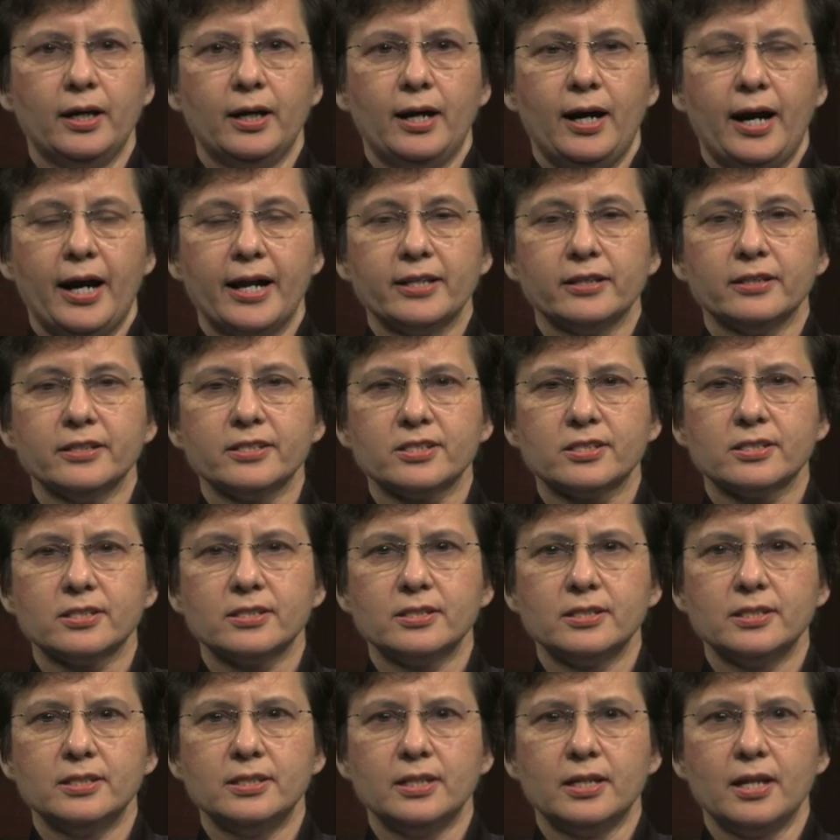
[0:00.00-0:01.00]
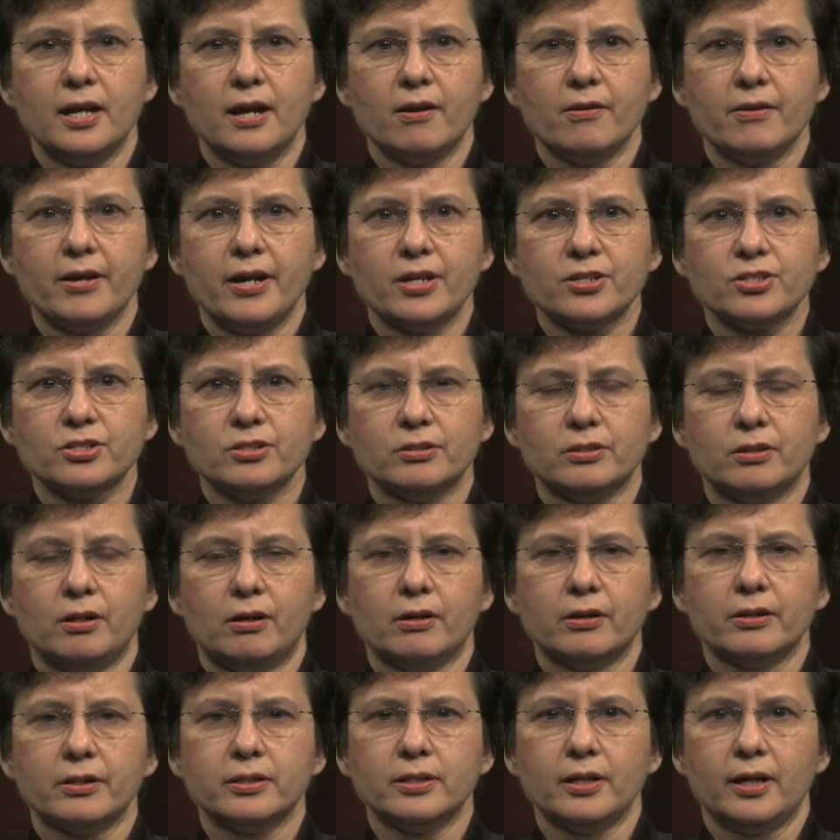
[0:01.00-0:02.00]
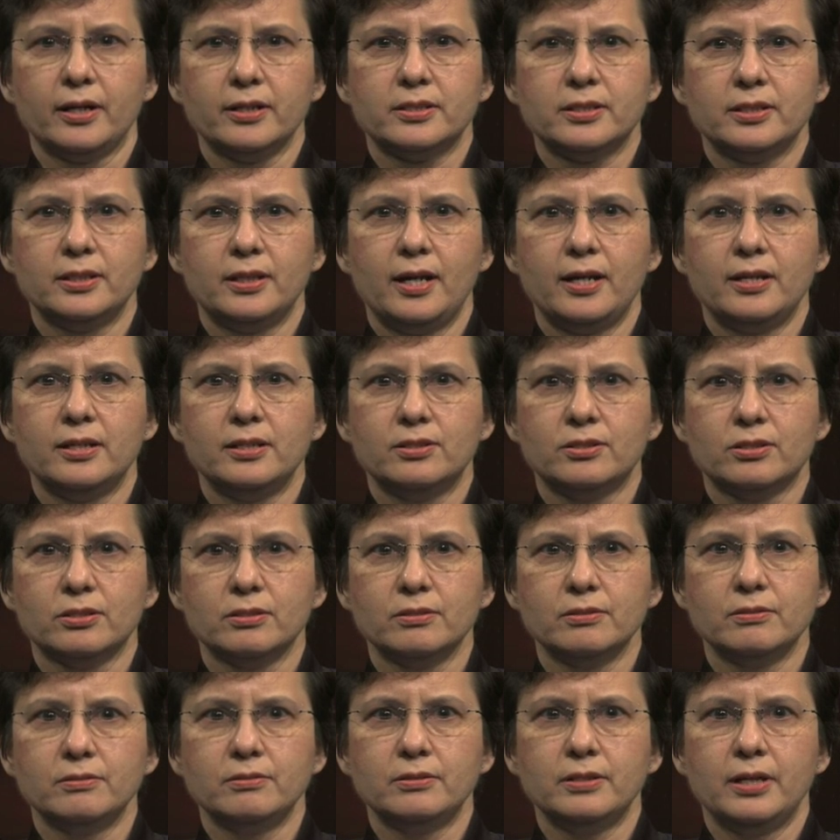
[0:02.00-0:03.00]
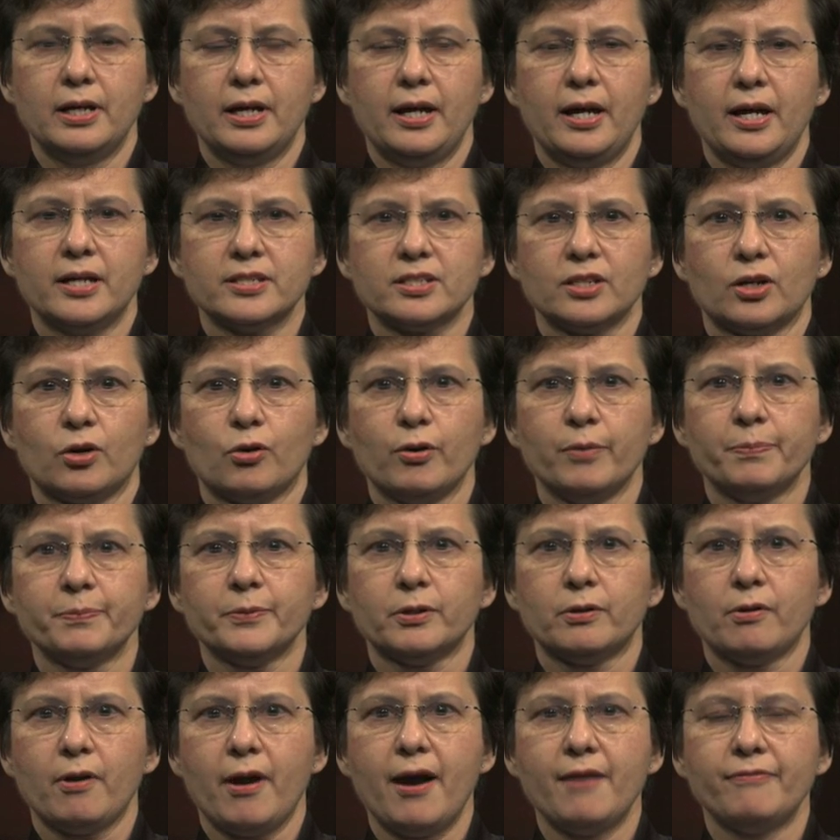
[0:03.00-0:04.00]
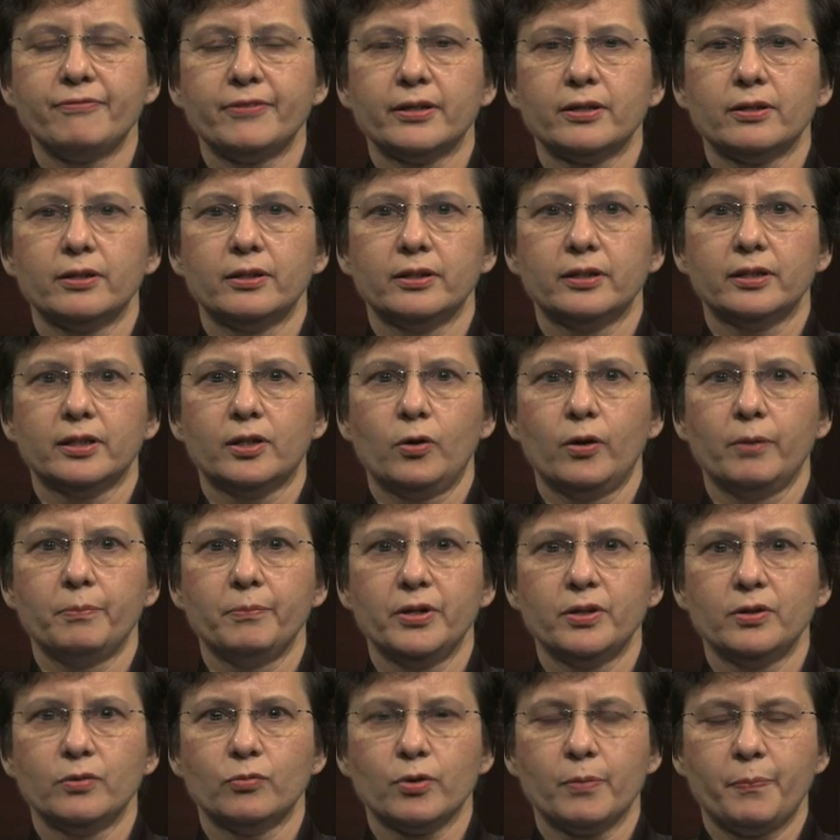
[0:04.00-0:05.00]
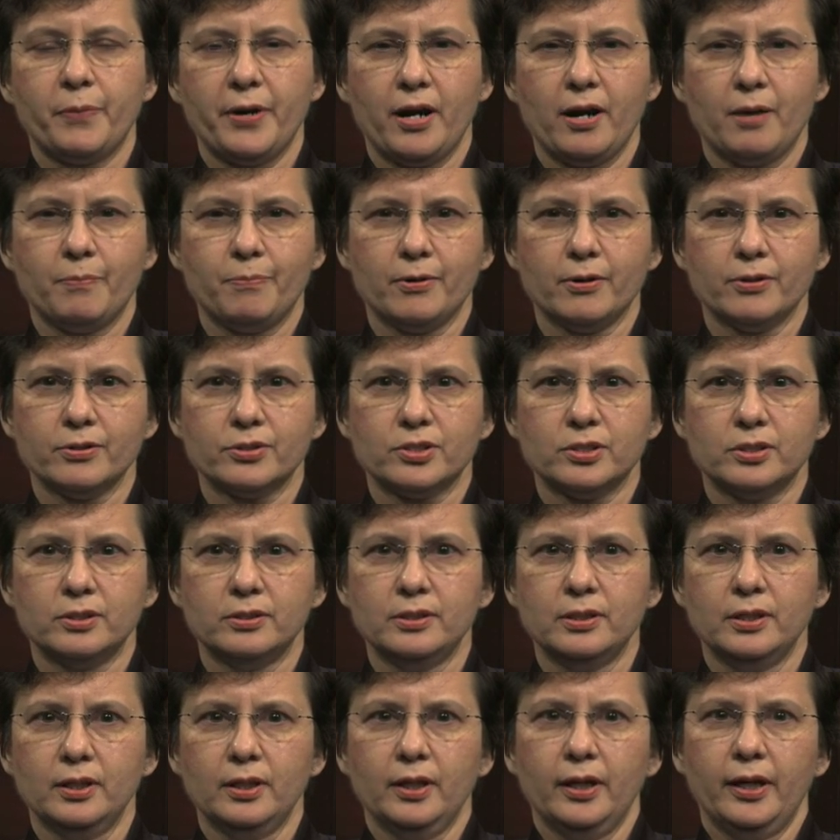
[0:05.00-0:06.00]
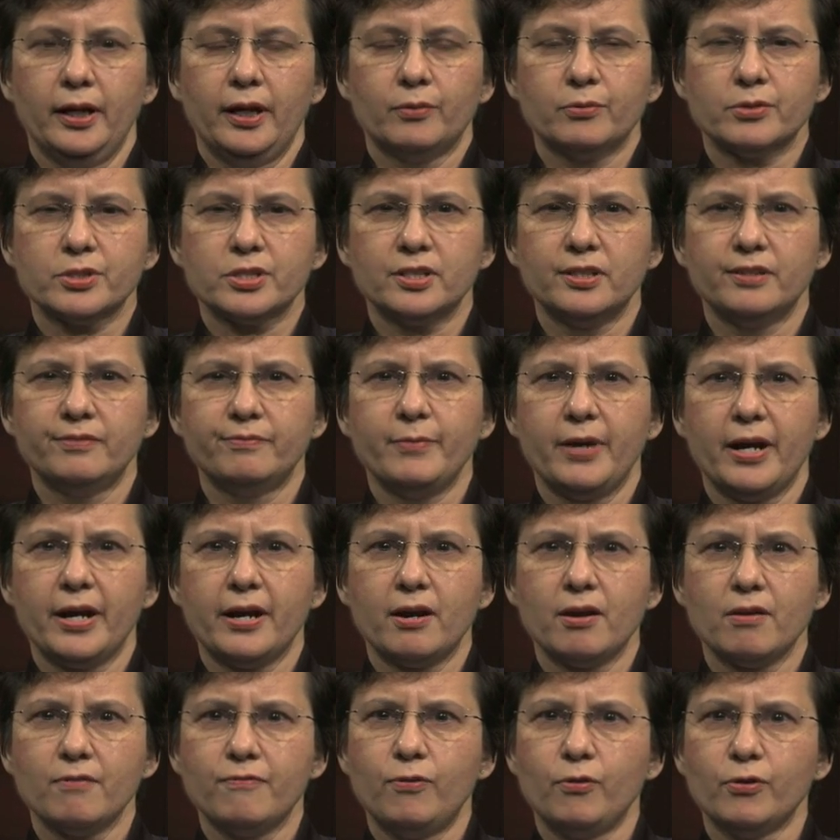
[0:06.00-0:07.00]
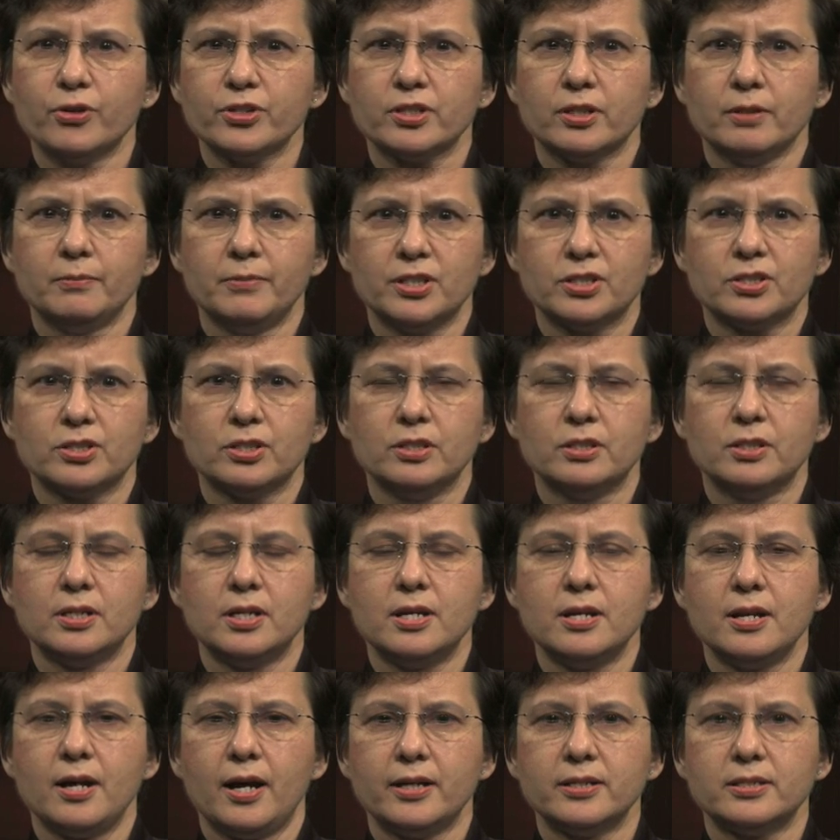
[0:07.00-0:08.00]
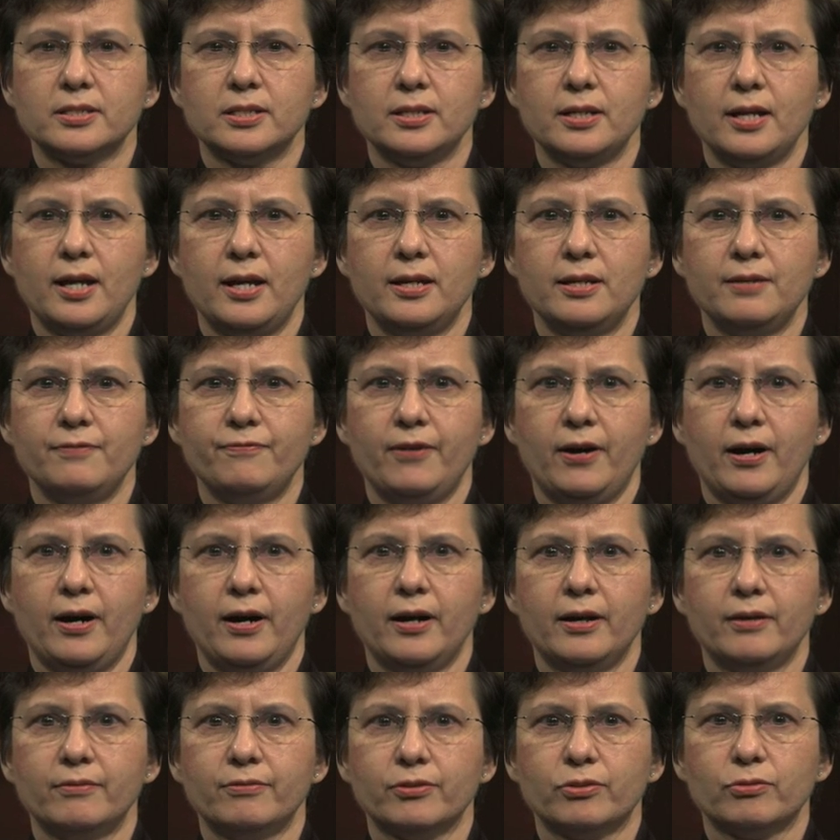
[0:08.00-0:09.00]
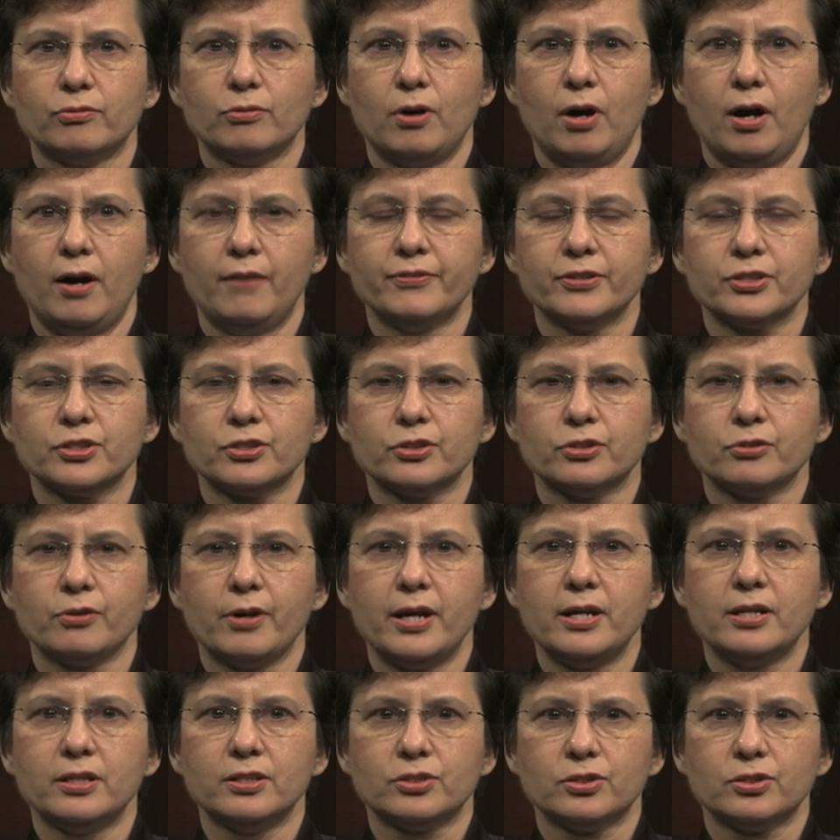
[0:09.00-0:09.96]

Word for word: I enlisted in the Air National Guard in nineteen eighty-two as a cryptographic equipment repair person and received my Air Force commission in nineteen eighty-five through Officer Training